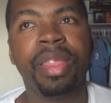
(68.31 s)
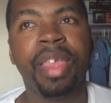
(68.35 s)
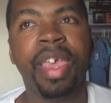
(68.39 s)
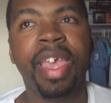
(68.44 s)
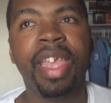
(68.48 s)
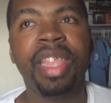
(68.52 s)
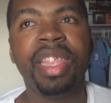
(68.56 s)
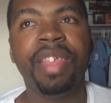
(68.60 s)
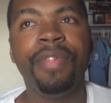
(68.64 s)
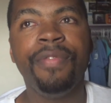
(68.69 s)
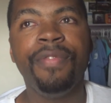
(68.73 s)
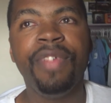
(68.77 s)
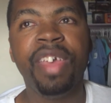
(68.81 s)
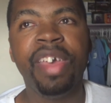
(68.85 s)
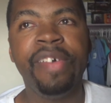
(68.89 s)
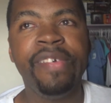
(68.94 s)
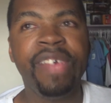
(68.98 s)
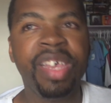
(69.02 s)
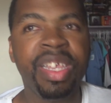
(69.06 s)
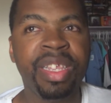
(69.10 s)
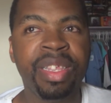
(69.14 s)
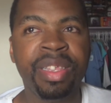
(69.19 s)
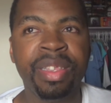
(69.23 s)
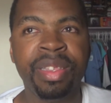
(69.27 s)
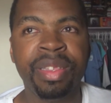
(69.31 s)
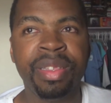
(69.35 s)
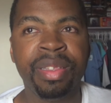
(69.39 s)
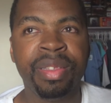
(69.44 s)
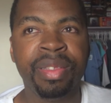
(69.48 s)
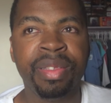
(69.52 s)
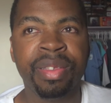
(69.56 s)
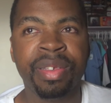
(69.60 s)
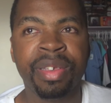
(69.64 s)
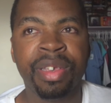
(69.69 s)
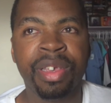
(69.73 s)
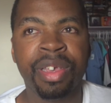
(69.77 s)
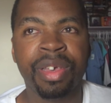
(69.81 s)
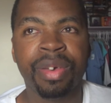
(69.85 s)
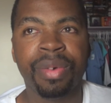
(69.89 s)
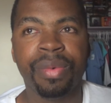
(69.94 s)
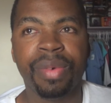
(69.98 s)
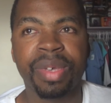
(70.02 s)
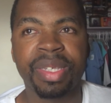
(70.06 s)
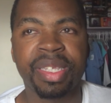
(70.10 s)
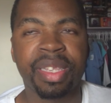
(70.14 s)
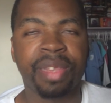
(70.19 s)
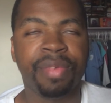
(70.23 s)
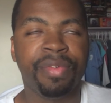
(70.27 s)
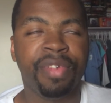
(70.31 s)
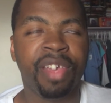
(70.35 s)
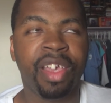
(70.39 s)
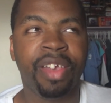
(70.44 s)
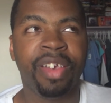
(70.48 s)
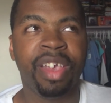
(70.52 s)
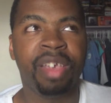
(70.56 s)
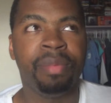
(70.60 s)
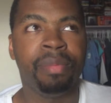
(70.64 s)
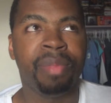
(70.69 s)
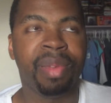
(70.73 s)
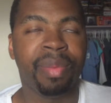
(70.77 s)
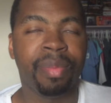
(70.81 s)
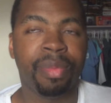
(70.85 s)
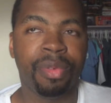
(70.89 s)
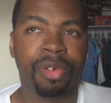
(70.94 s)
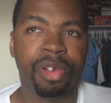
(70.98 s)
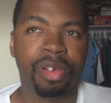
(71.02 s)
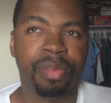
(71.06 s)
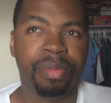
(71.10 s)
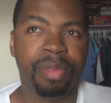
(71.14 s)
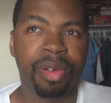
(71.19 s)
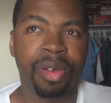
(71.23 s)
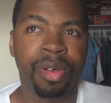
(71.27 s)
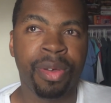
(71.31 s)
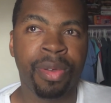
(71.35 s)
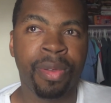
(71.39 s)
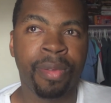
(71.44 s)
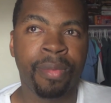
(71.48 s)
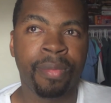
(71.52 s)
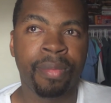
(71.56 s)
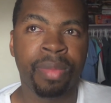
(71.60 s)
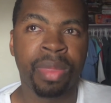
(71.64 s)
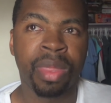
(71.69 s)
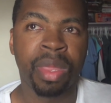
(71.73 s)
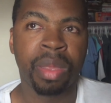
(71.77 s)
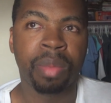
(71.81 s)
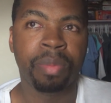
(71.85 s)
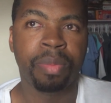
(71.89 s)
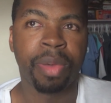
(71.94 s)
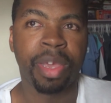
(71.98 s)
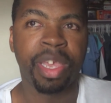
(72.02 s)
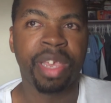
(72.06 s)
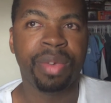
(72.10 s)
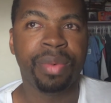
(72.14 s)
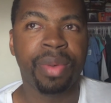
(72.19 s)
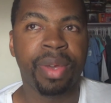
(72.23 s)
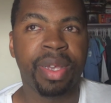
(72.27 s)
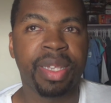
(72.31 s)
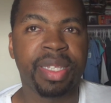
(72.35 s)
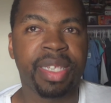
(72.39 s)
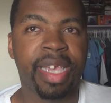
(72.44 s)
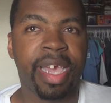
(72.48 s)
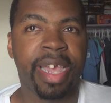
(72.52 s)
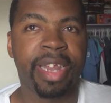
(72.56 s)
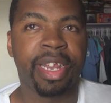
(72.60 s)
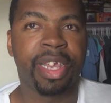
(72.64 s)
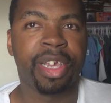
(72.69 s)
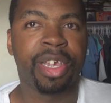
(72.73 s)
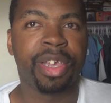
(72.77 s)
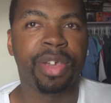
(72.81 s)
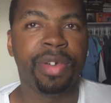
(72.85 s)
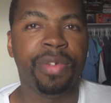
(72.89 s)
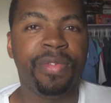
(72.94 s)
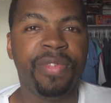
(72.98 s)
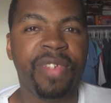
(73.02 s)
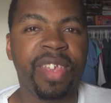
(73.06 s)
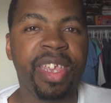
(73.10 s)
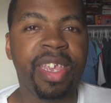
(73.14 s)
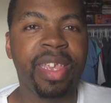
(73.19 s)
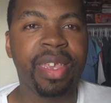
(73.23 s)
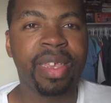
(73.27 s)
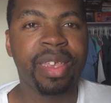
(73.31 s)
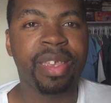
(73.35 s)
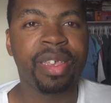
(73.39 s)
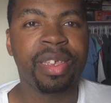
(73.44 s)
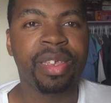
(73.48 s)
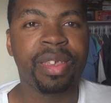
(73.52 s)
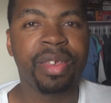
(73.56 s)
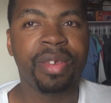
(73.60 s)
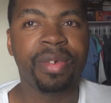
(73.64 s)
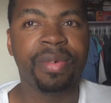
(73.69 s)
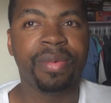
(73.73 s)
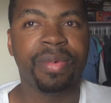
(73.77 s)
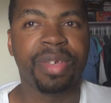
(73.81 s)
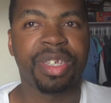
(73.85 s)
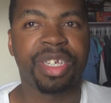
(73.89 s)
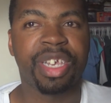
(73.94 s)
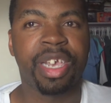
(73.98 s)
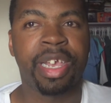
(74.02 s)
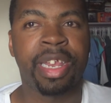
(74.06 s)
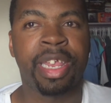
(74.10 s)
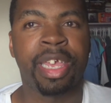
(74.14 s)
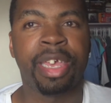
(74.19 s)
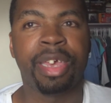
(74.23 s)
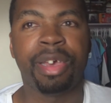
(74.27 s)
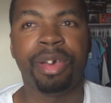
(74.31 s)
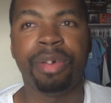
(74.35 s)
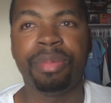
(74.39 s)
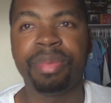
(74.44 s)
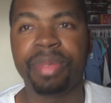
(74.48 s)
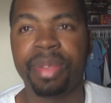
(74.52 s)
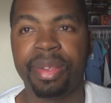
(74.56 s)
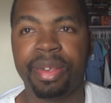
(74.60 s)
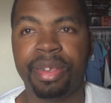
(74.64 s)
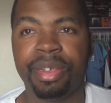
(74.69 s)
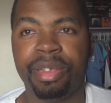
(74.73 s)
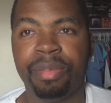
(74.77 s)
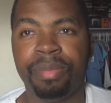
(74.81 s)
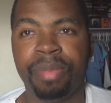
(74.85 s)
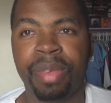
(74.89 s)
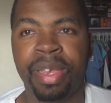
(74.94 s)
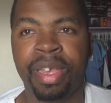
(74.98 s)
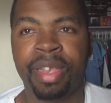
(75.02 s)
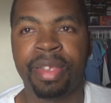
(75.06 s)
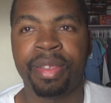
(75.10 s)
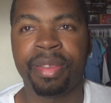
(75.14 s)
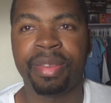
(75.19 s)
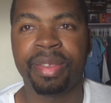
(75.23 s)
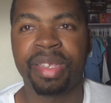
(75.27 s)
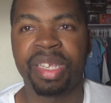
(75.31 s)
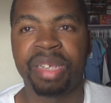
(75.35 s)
And the villain wasn't very memorable, but he was kind of goofy, which kind of helped a little bit.